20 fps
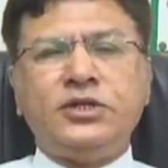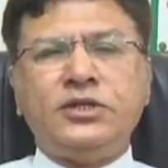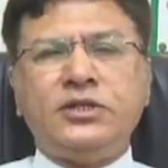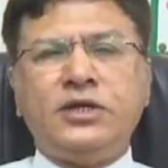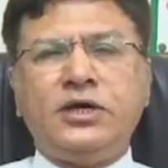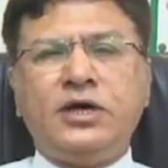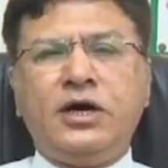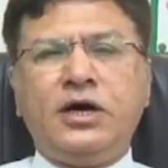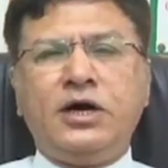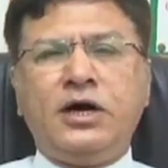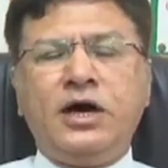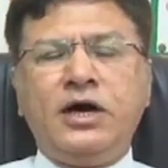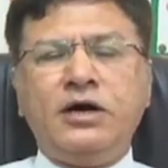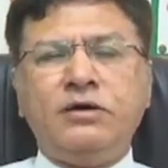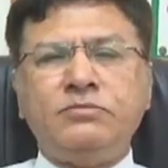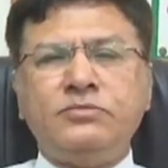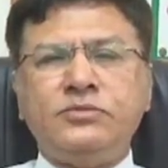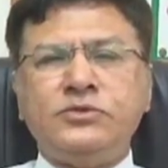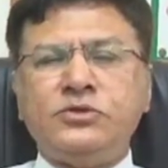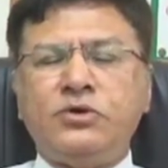in the
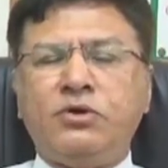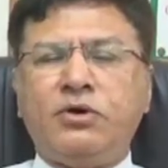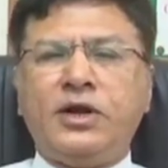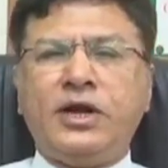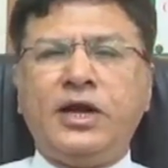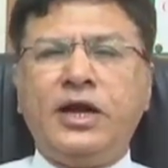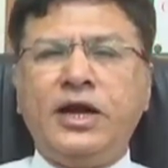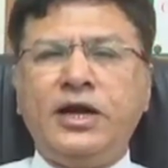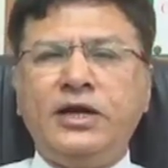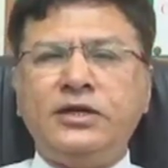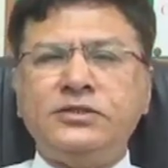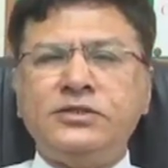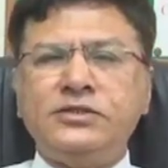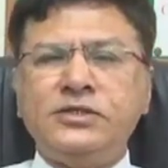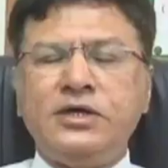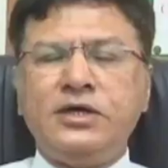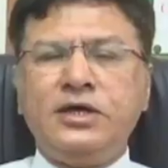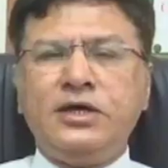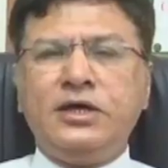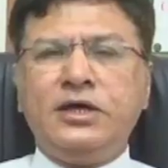arms or hands,